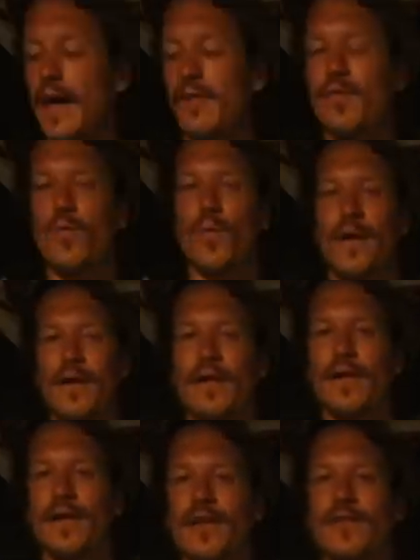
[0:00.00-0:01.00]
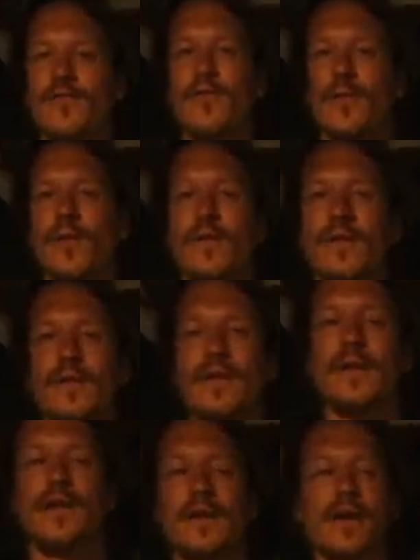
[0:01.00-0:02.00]
I haven't won in like
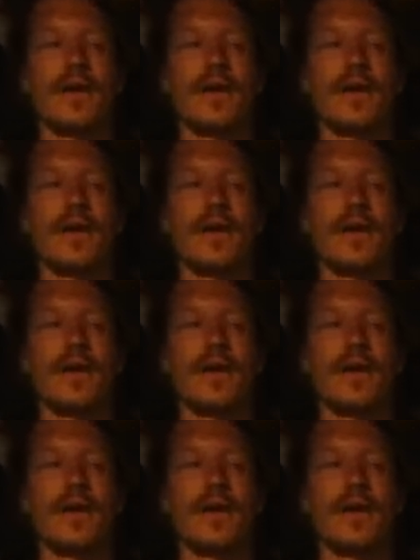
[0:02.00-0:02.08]
14